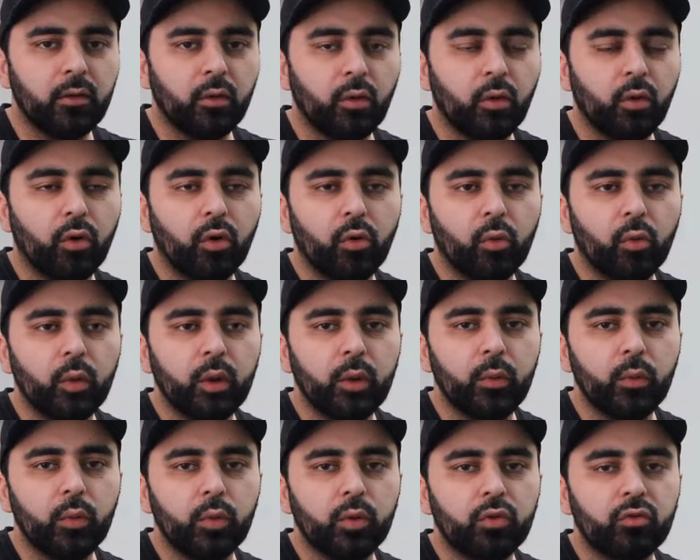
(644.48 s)
all
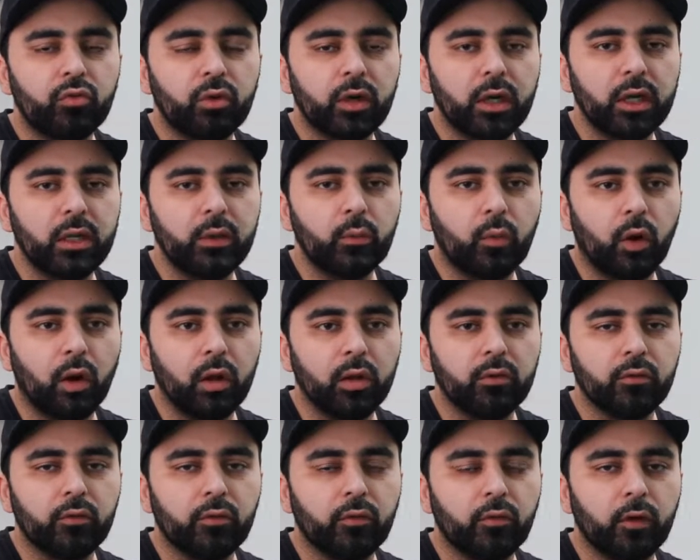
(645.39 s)
we would really
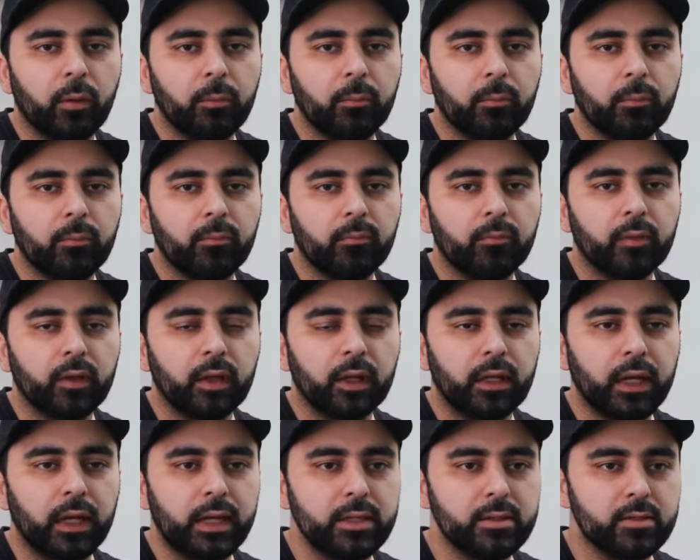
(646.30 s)
want from the
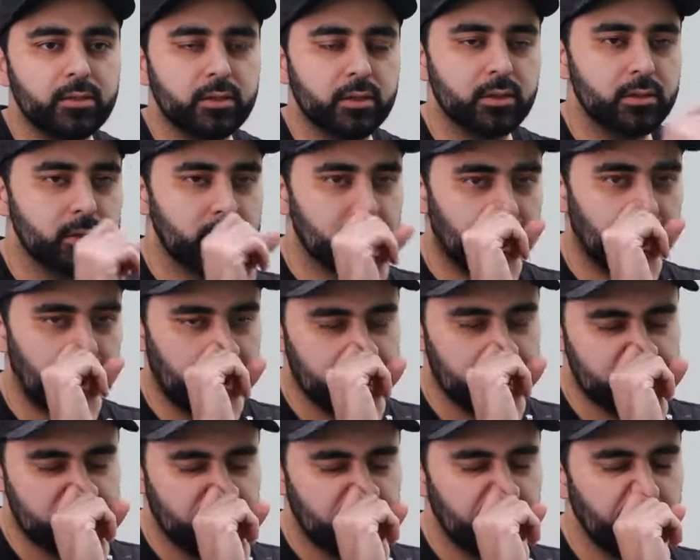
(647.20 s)
Glazers
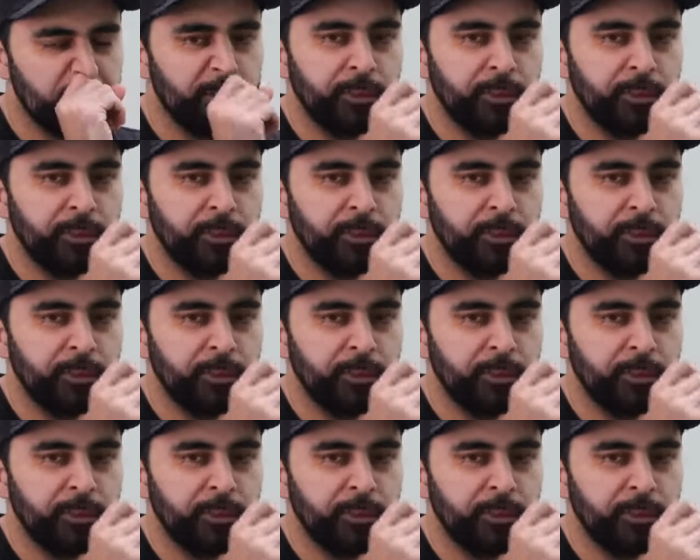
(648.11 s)
is,